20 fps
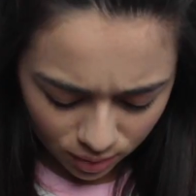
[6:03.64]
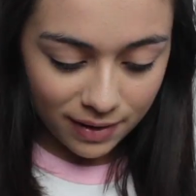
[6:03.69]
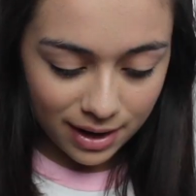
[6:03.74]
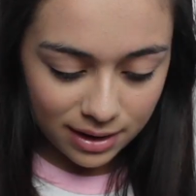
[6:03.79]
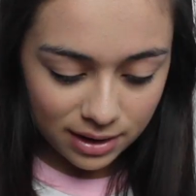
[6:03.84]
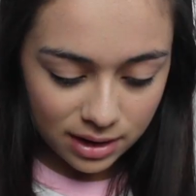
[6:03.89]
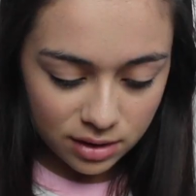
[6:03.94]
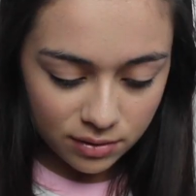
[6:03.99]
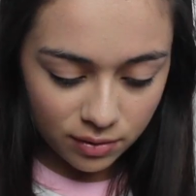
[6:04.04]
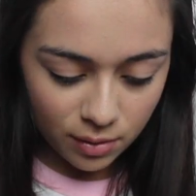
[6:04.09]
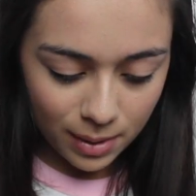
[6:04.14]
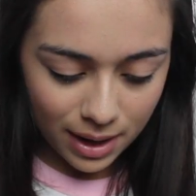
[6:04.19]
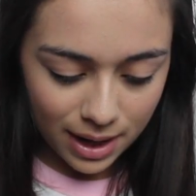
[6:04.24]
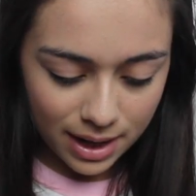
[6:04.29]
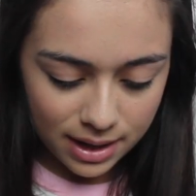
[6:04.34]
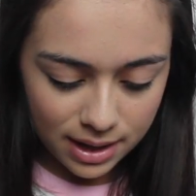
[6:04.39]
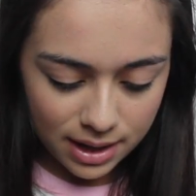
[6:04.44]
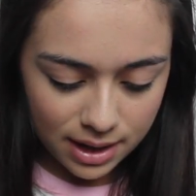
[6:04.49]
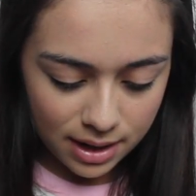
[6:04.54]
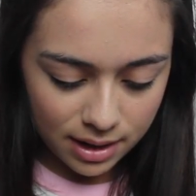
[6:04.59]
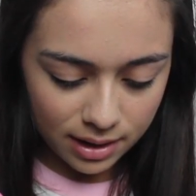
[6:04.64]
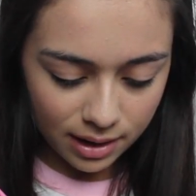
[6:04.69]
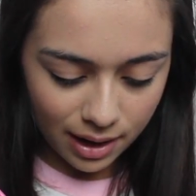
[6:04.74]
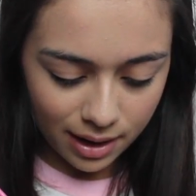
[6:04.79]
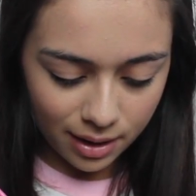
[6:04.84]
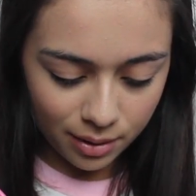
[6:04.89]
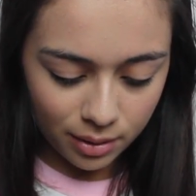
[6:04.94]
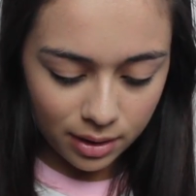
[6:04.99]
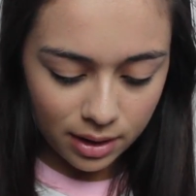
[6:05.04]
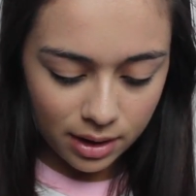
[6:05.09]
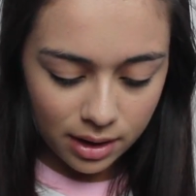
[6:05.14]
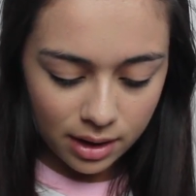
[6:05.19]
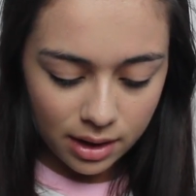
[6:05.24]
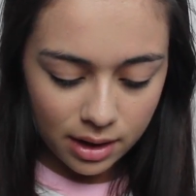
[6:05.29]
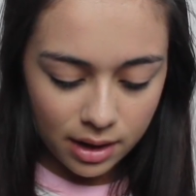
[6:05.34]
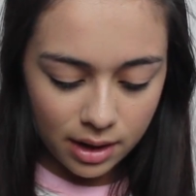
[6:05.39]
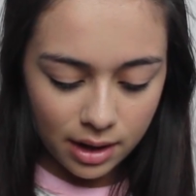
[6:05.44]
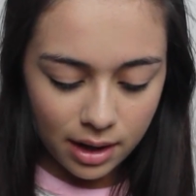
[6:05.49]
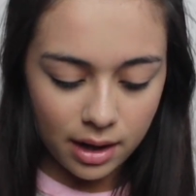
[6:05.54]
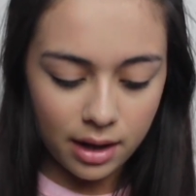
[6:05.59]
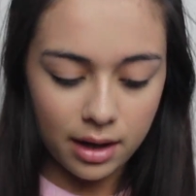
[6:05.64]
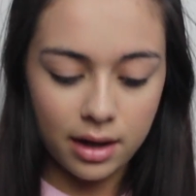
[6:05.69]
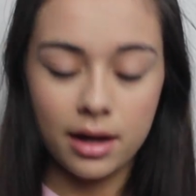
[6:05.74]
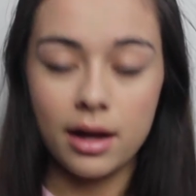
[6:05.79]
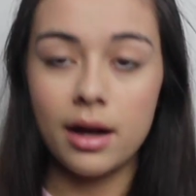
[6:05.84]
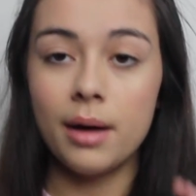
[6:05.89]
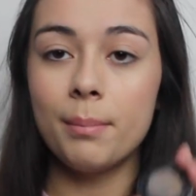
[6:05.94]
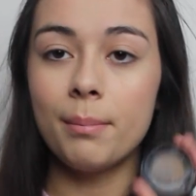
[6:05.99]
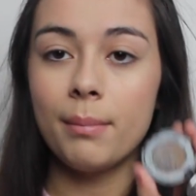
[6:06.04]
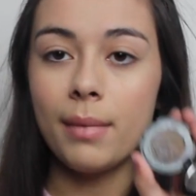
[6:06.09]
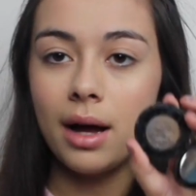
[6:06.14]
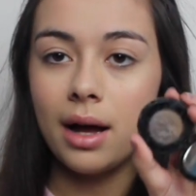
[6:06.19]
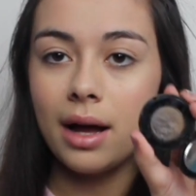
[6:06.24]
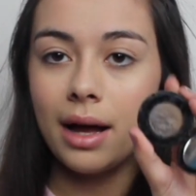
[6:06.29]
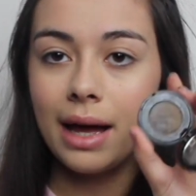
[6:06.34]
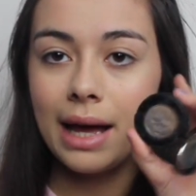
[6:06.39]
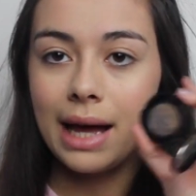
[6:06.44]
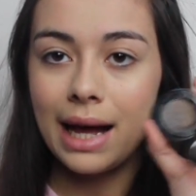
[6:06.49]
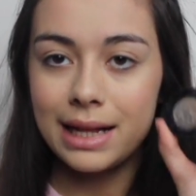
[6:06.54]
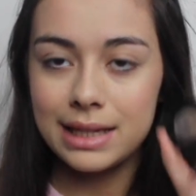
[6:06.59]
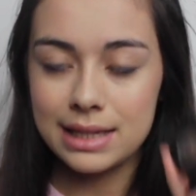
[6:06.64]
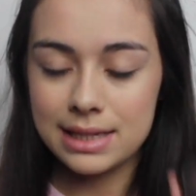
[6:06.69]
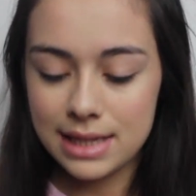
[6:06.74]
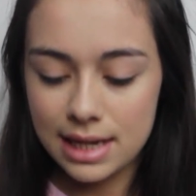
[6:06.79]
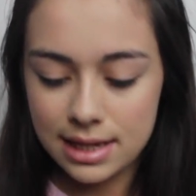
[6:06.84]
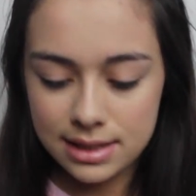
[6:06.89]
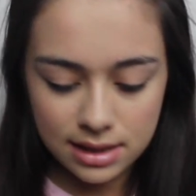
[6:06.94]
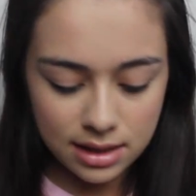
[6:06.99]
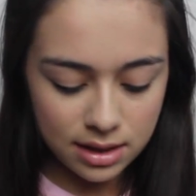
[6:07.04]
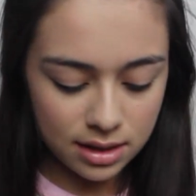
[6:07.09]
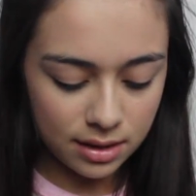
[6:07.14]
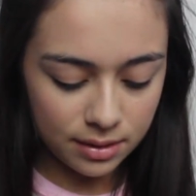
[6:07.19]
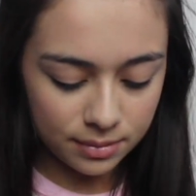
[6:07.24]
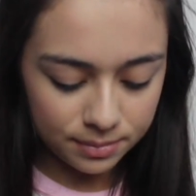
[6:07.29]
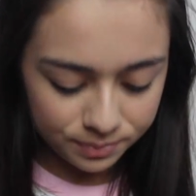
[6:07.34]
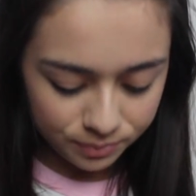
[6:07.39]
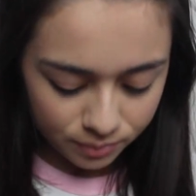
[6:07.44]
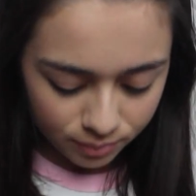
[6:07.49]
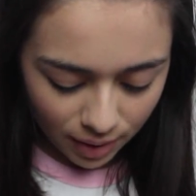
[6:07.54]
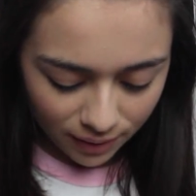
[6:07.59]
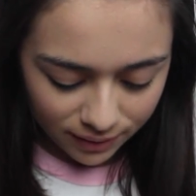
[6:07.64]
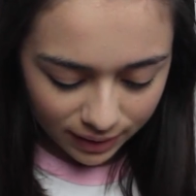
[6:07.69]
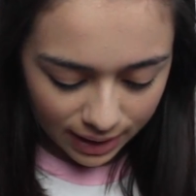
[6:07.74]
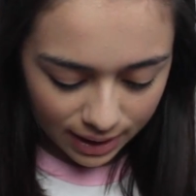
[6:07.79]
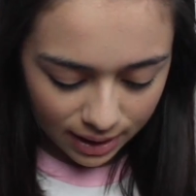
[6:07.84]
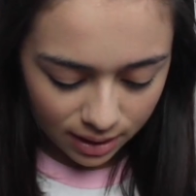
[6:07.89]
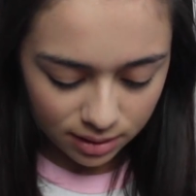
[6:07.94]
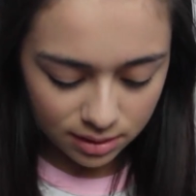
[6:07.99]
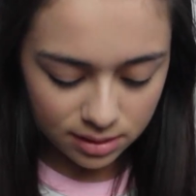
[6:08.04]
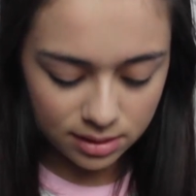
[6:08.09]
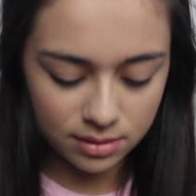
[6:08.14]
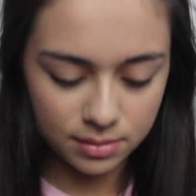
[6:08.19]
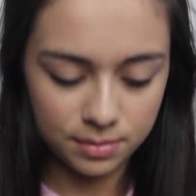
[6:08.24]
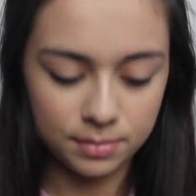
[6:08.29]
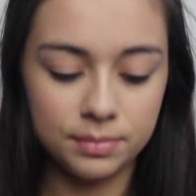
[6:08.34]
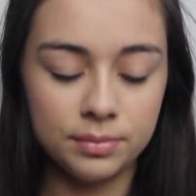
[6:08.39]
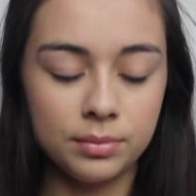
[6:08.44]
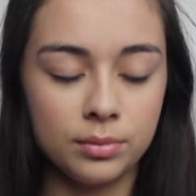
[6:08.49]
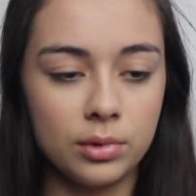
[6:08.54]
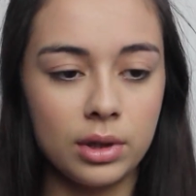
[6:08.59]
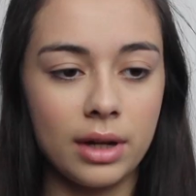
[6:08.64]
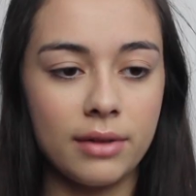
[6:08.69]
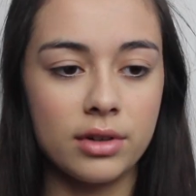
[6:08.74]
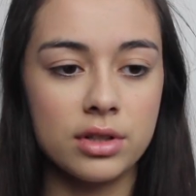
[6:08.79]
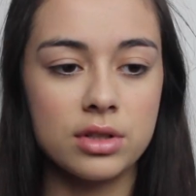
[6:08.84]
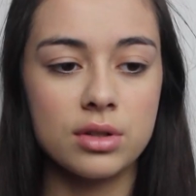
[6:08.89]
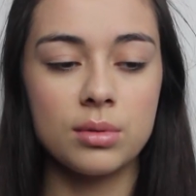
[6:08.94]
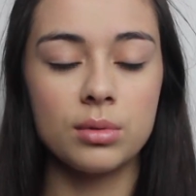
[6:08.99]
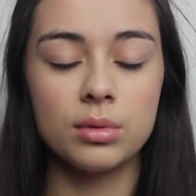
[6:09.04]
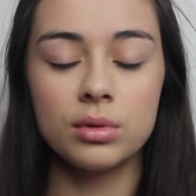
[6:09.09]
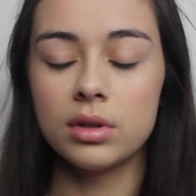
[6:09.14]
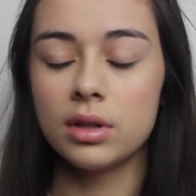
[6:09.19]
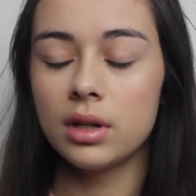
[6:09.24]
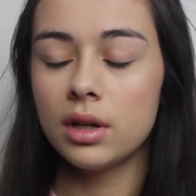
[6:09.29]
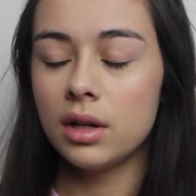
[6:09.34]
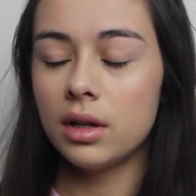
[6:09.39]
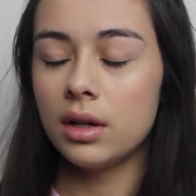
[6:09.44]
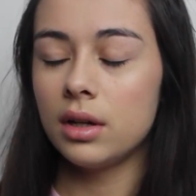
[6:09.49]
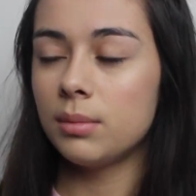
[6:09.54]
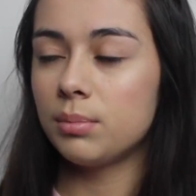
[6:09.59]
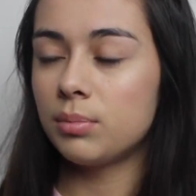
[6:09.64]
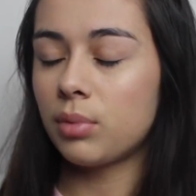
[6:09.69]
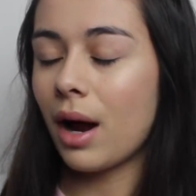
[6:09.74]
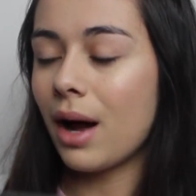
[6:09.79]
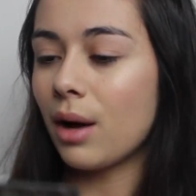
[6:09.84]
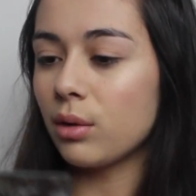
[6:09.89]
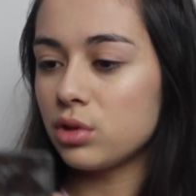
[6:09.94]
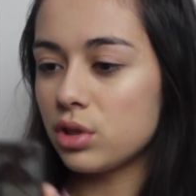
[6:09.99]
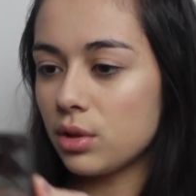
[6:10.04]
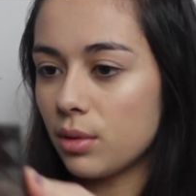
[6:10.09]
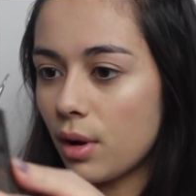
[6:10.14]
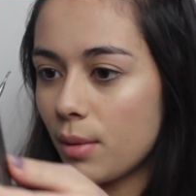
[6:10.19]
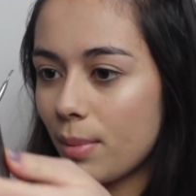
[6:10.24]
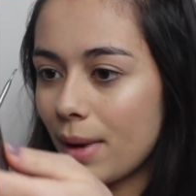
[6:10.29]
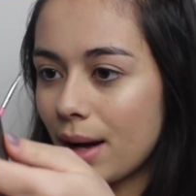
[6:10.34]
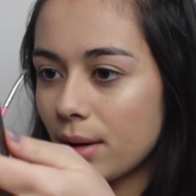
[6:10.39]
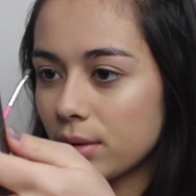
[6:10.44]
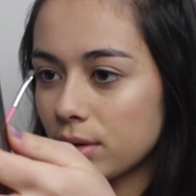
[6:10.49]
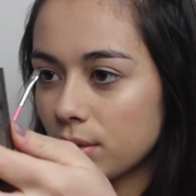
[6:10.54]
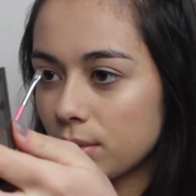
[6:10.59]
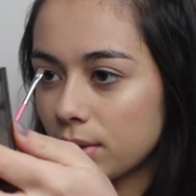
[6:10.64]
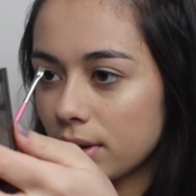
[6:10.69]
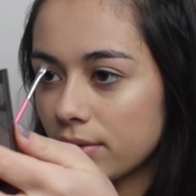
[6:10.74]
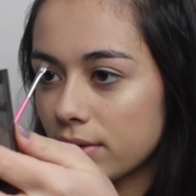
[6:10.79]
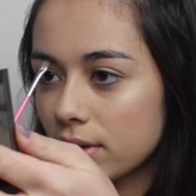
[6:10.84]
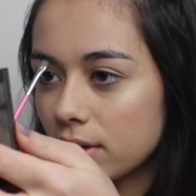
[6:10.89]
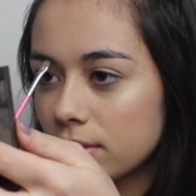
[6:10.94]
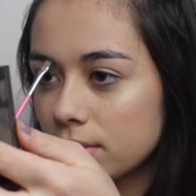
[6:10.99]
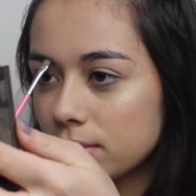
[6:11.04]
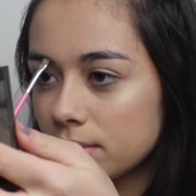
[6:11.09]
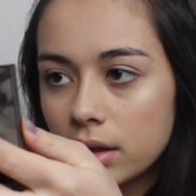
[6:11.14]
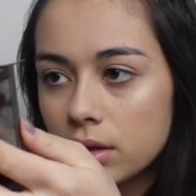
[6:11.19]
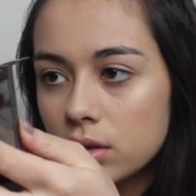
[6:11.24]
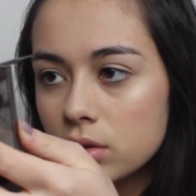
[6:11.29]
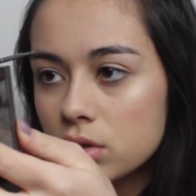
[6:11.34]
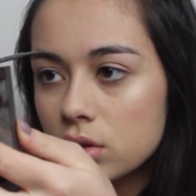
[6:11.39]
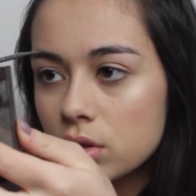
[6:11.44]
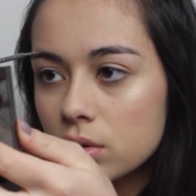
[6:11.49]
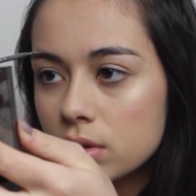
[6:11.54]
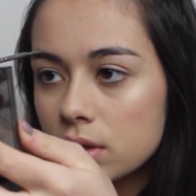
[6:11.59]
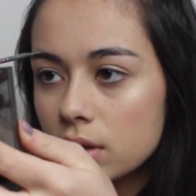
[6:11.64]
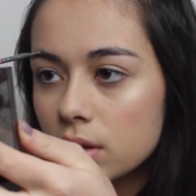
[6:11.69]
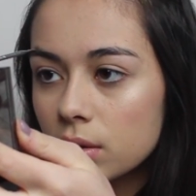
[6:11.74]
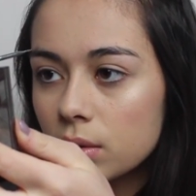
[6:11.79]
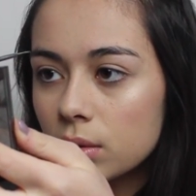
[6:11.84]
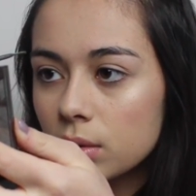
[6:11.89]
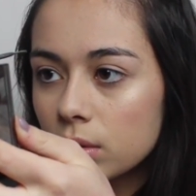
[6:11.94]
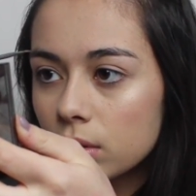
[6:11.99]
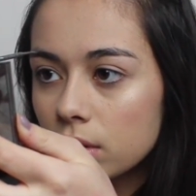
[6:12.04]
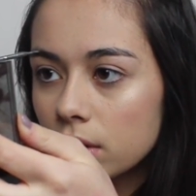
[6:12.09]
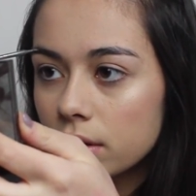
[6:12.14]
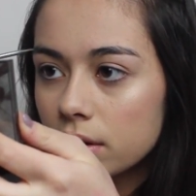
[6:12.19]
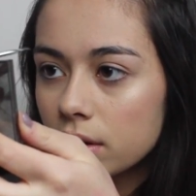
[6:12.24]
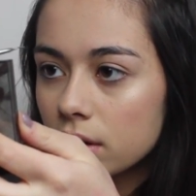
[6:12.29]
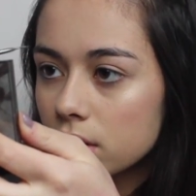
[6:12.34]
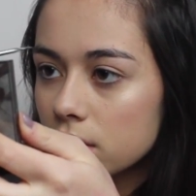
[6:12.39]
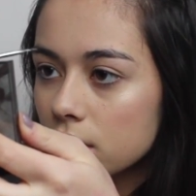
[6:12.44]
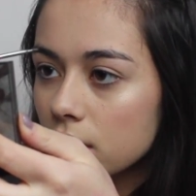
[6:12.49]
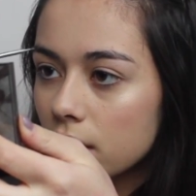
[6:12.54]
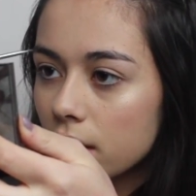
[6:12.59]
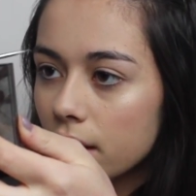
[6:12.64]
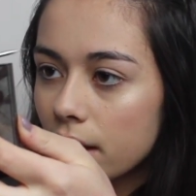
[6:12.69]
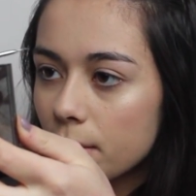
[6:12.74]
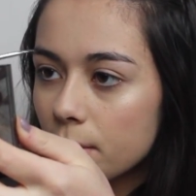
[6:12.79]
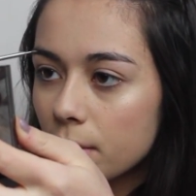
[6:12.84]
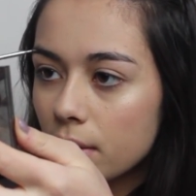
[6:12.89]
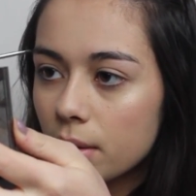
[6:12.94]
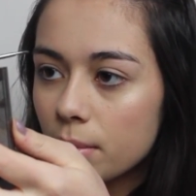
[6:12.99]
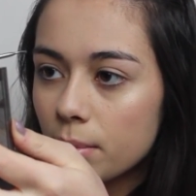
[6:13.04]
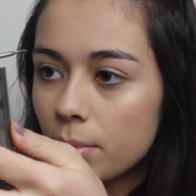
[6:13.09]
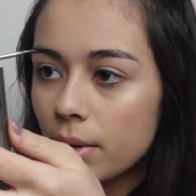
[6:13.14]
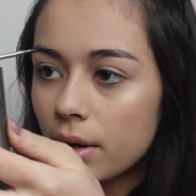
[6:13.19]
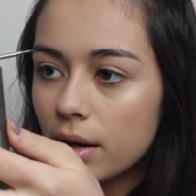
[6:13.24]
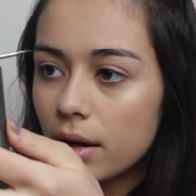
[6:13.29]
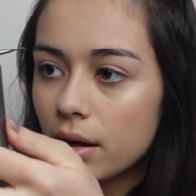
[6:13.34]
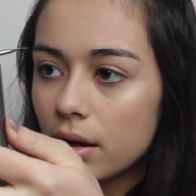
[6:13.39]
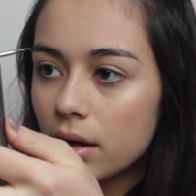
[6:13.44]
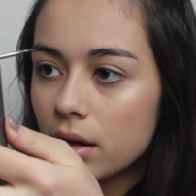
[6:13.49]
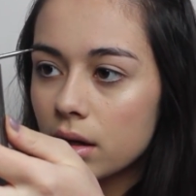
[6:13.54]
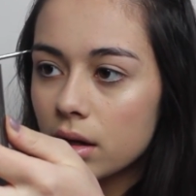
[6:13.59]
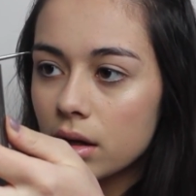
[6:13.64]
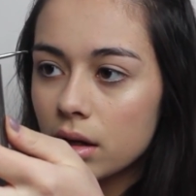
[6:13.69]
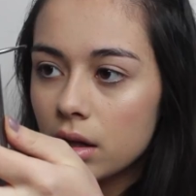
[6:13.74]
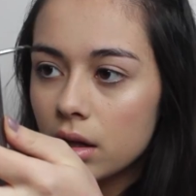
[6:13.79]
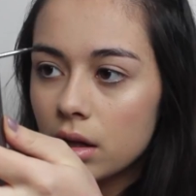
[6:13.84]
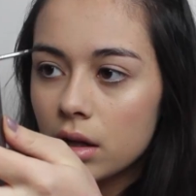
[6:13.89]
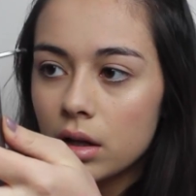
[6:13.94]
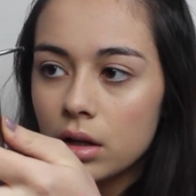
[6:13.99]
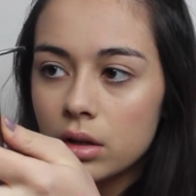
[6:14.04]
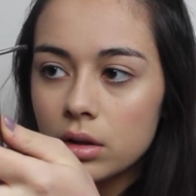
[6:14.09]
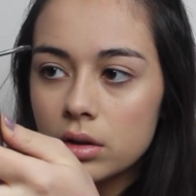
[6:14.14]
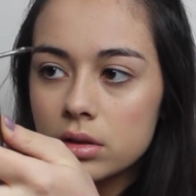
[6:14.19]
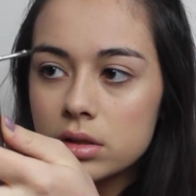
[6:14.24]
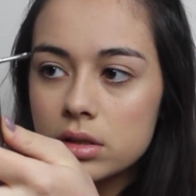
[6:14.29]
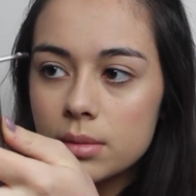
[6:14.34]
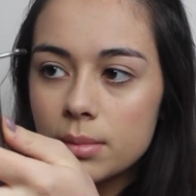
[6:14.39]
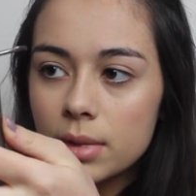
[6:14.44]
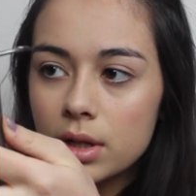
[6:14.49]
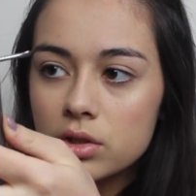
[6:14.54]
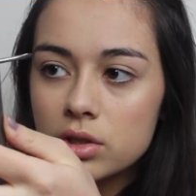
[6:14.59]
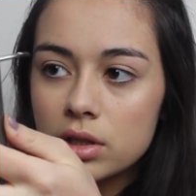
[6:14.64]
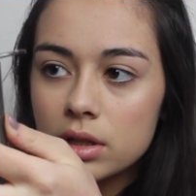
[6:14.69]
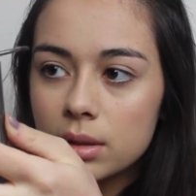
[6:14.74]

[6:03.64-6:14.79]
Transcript: I've had this for about a year now. My Anastasia Beverly Hills, whatever it's called, brow duo powder, whatever. And I used to use it all the time, but not so much